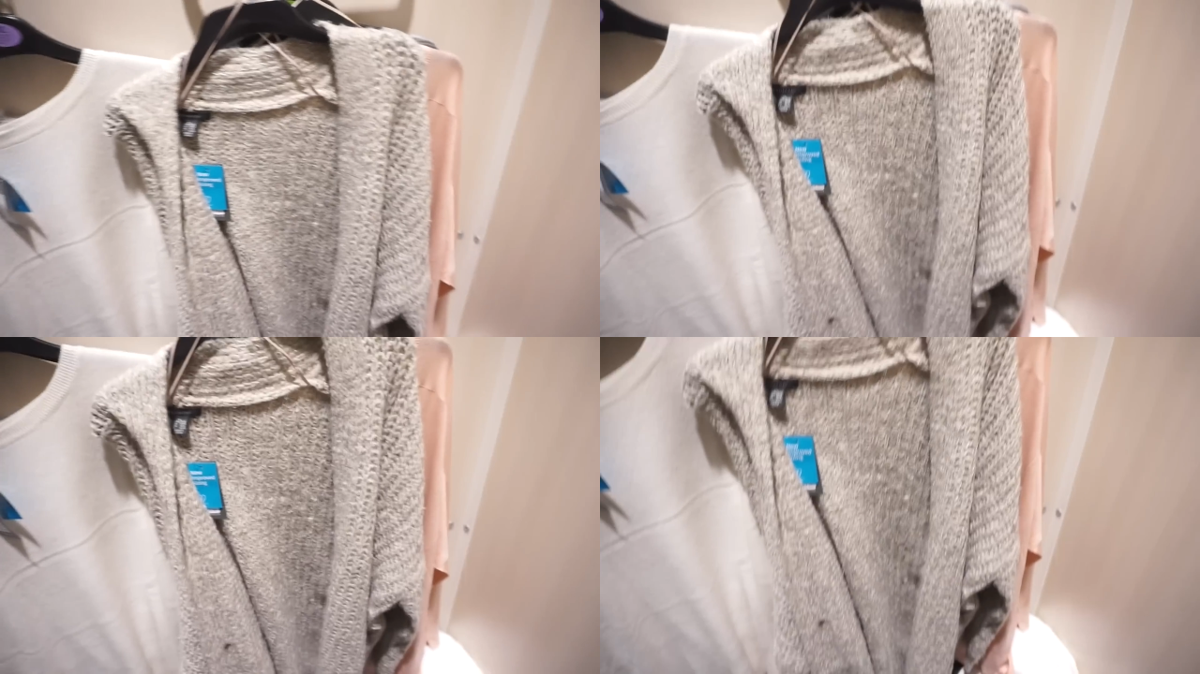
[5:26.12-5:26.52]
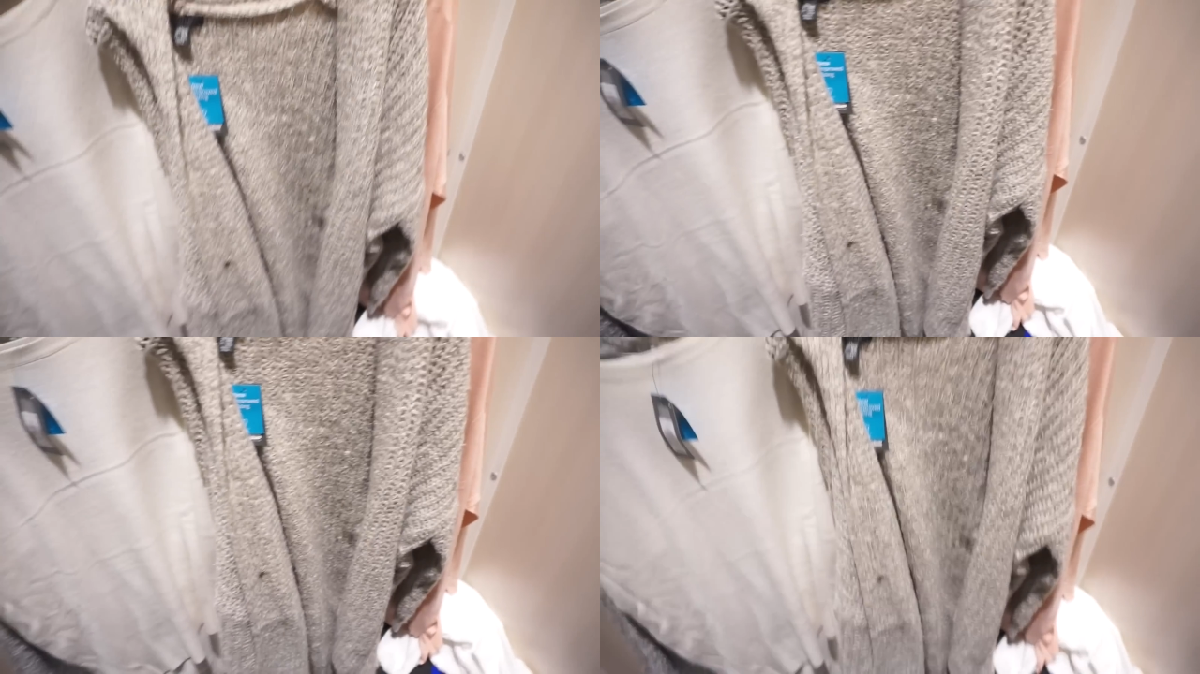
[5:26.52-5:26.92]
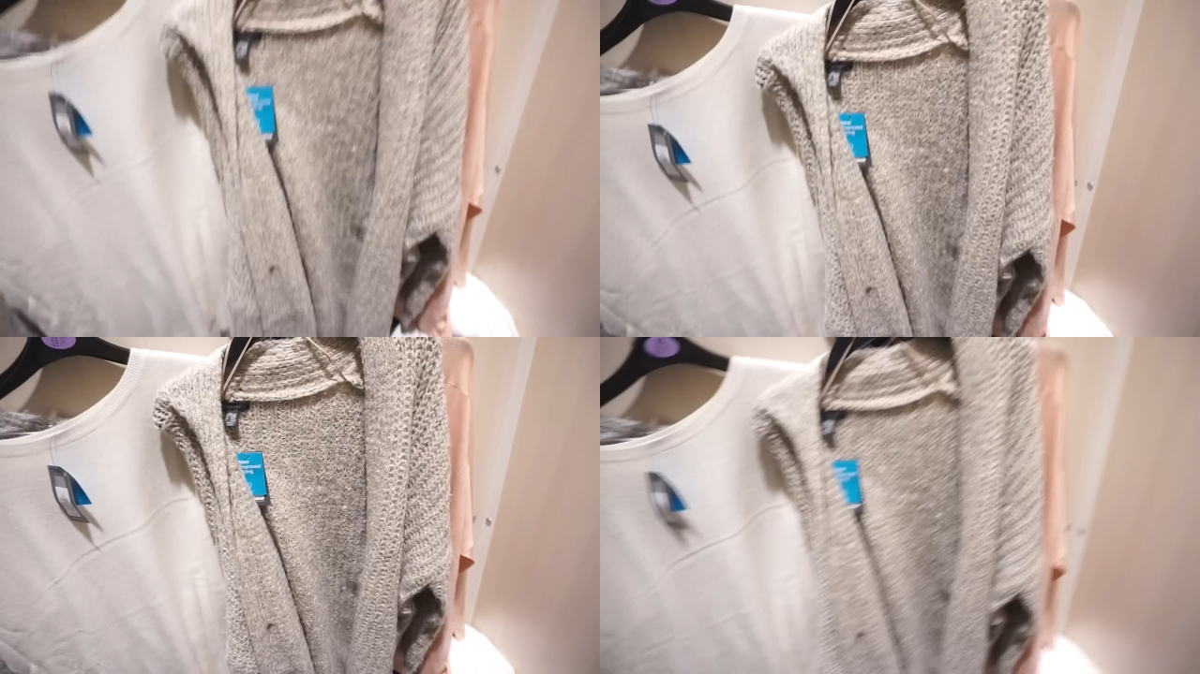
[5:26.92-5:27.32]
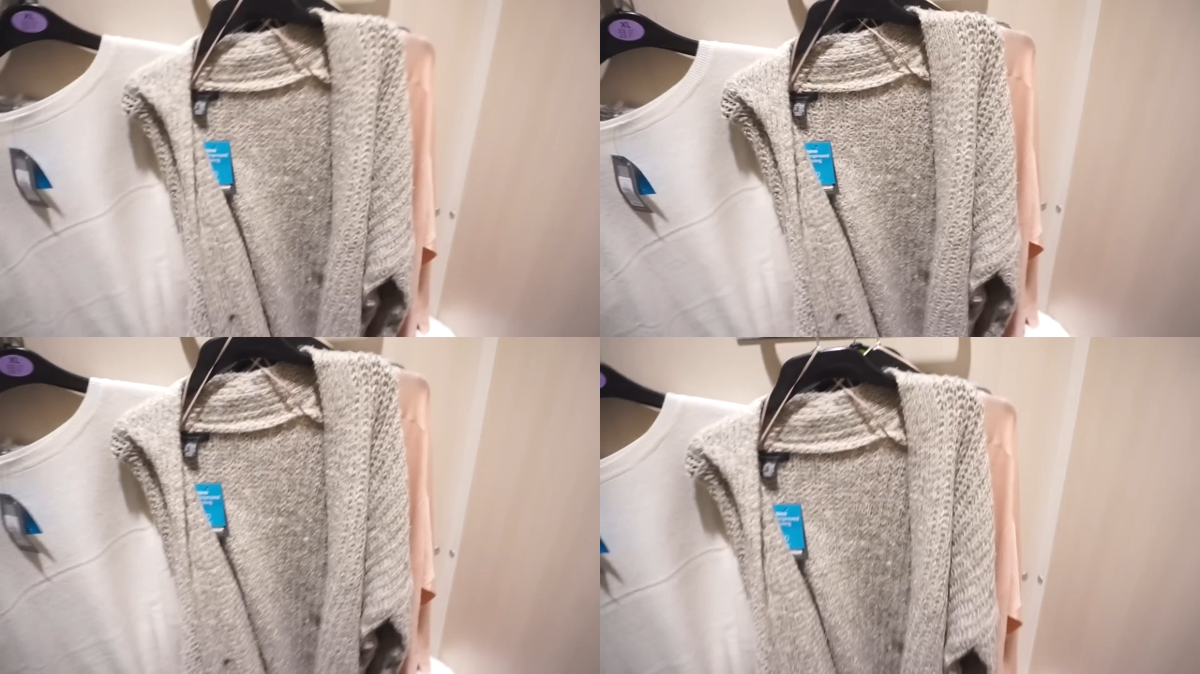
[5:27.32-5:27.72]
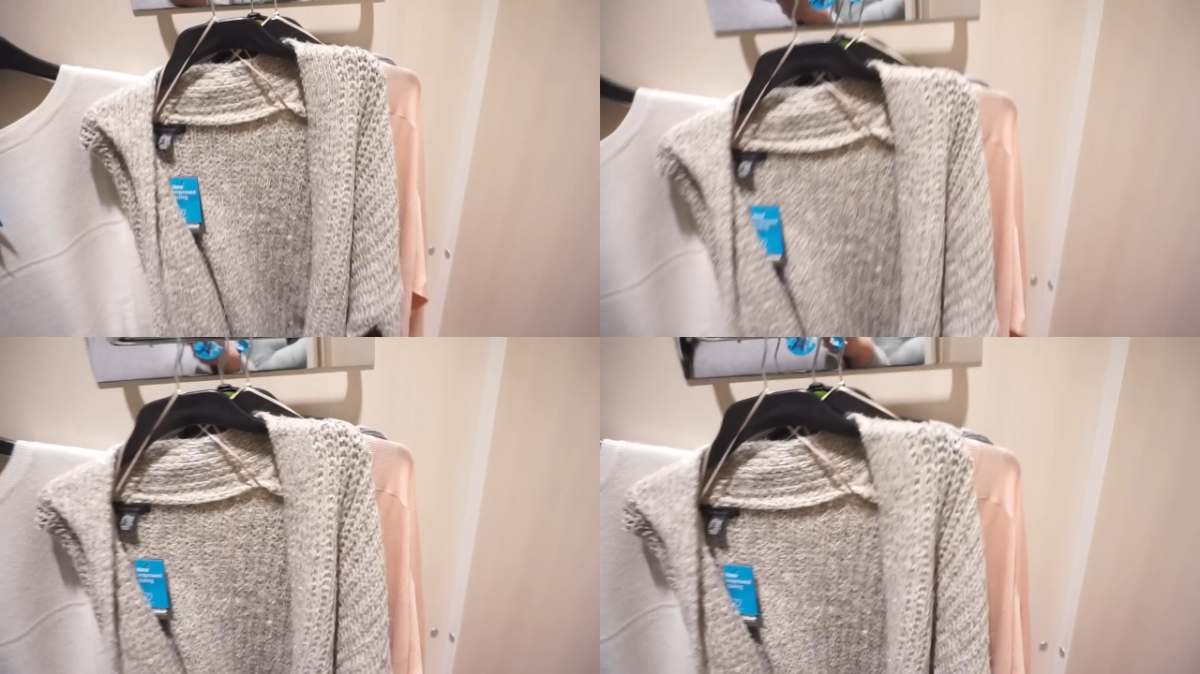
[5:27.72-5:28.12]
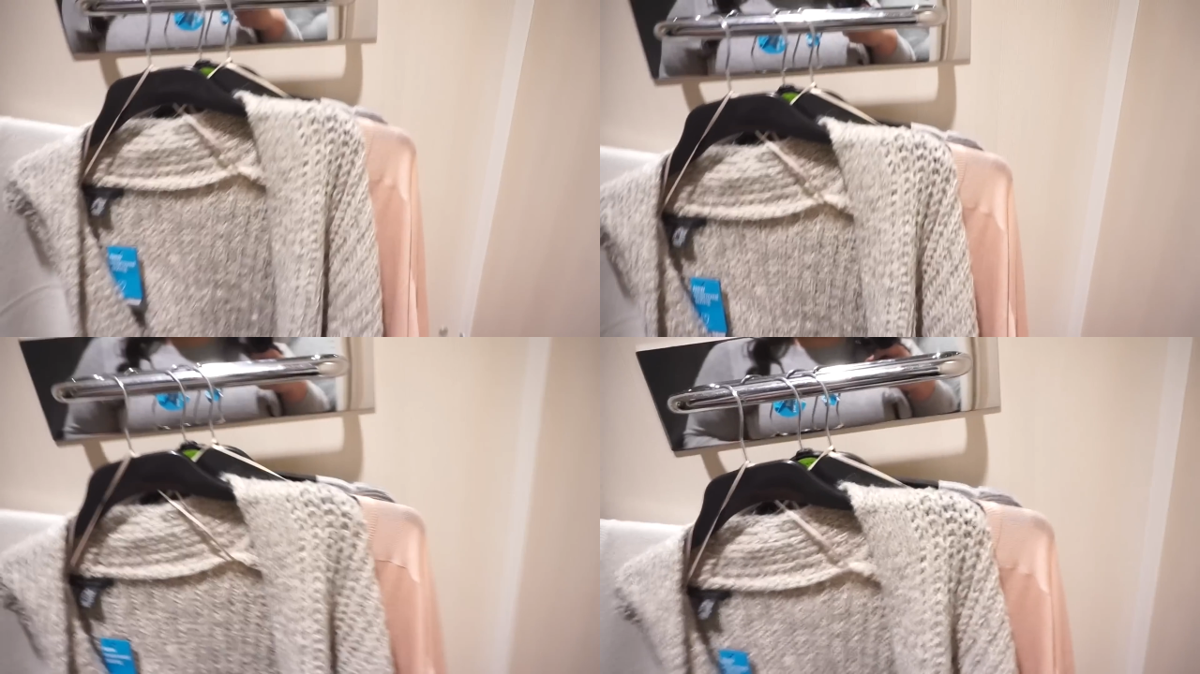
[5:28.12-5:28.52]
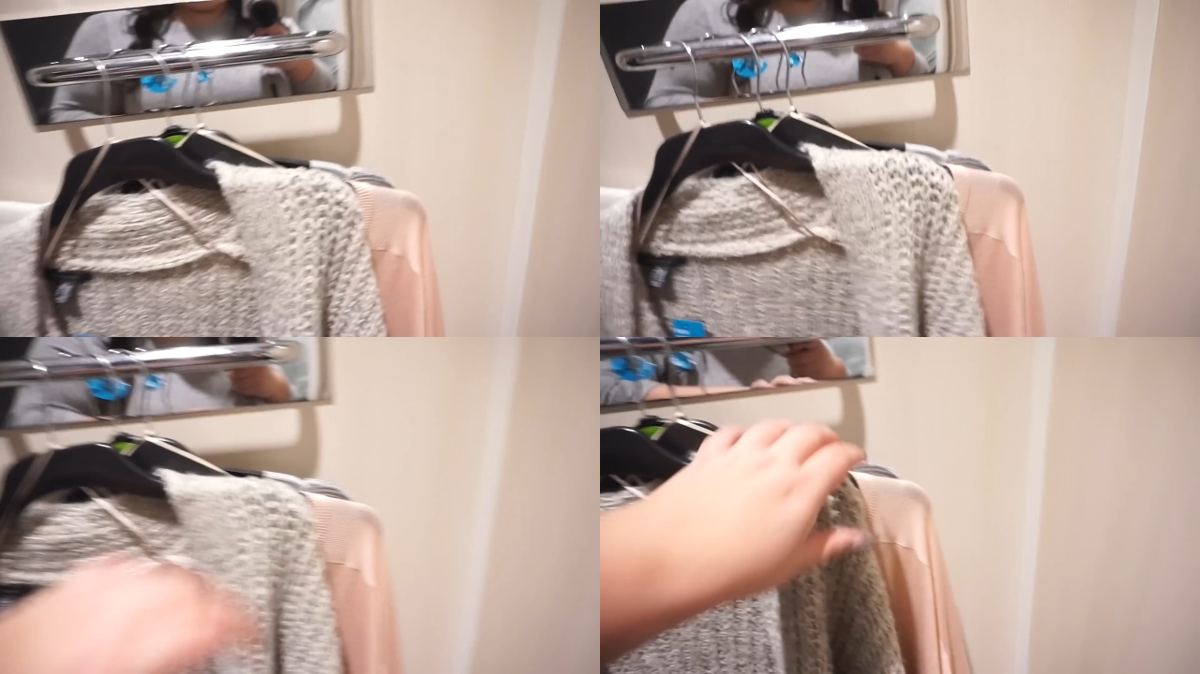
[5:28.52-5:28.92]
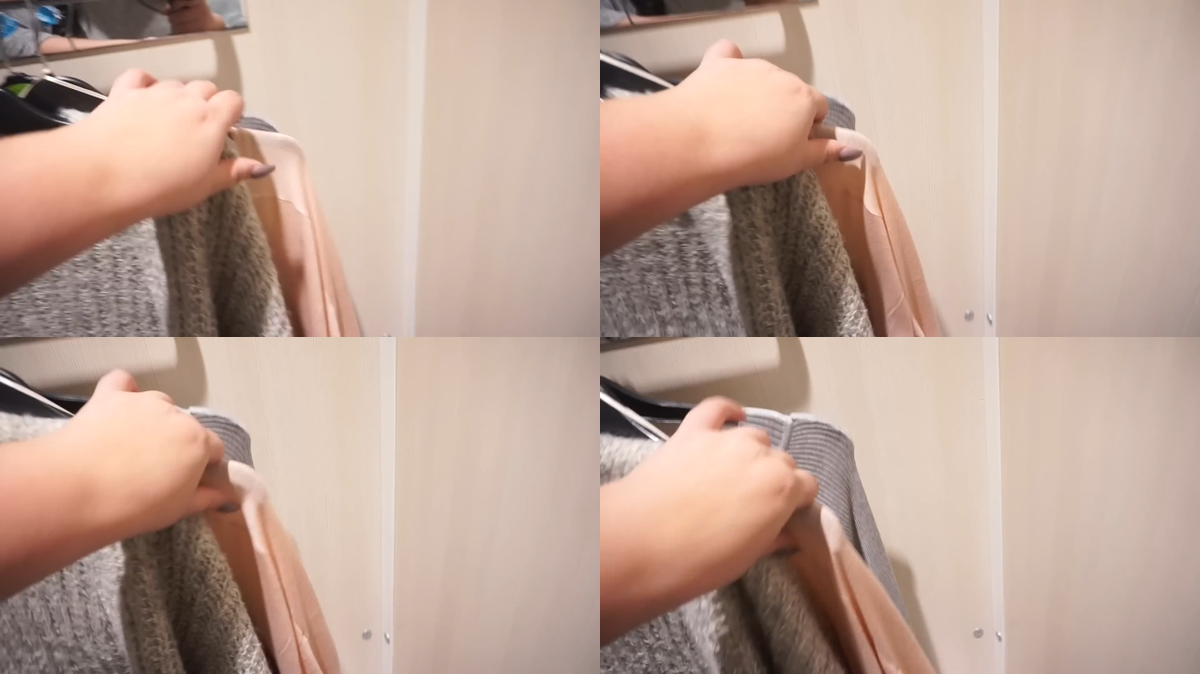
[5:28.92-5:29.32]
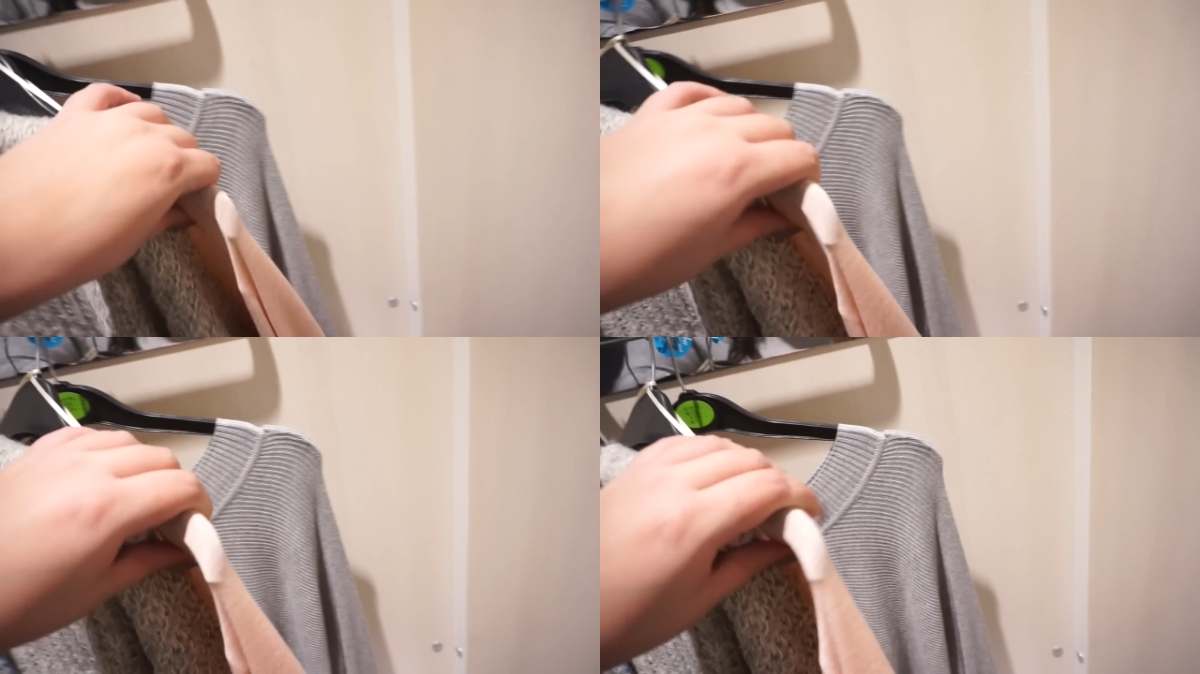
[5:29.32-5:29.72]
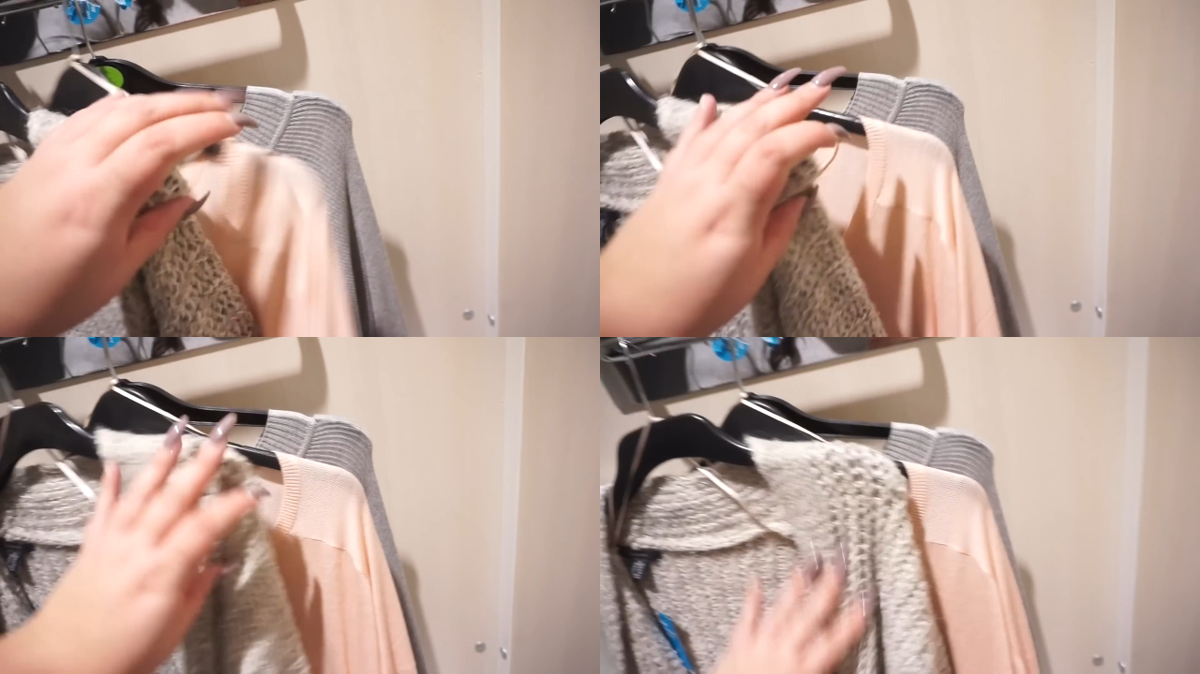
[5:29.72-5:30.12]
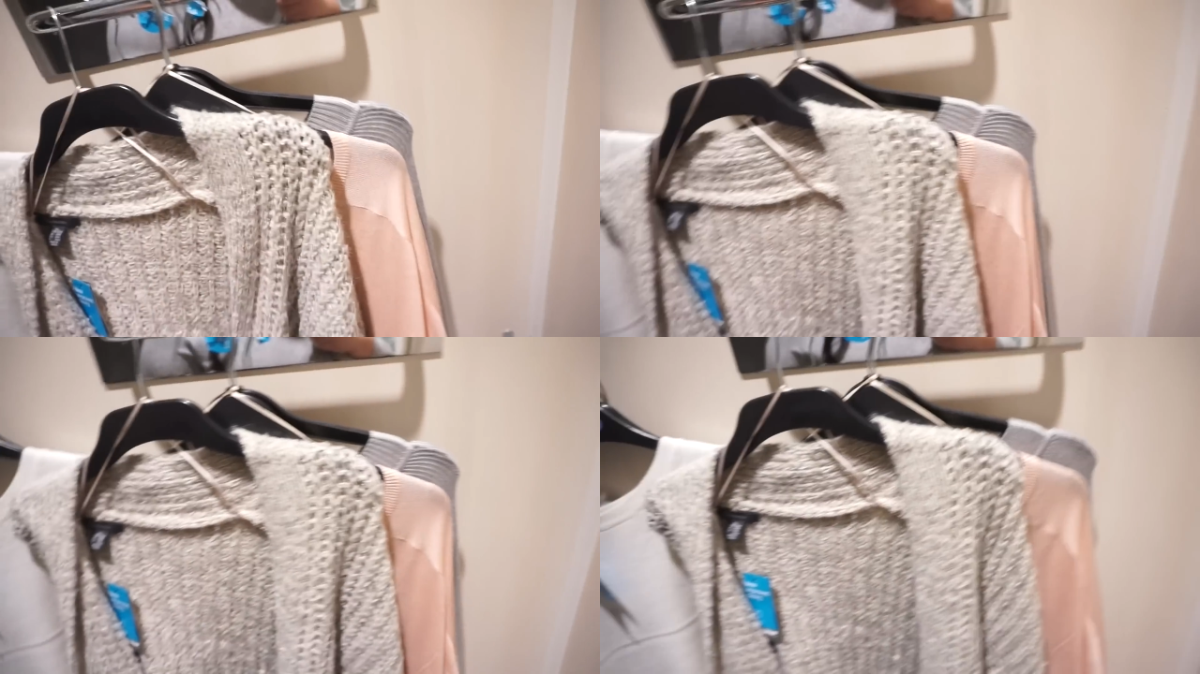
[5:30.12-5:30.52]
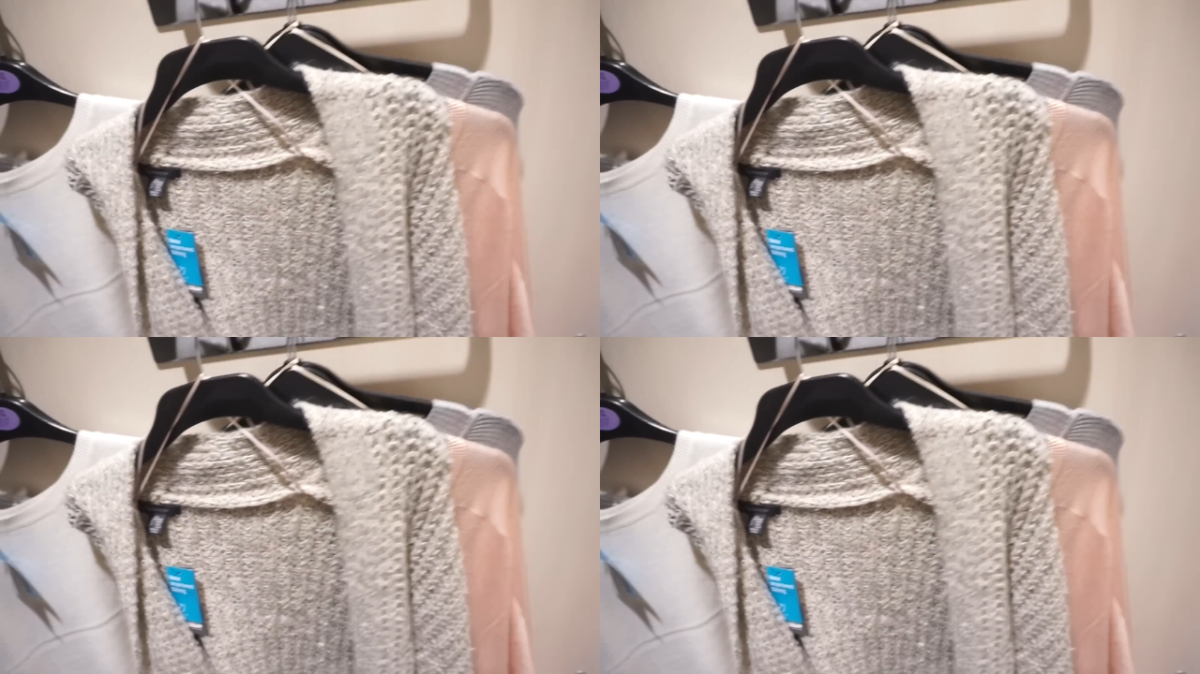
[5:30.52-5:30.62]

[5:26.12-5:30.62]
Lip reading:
No face is visible, so there are no lips to read.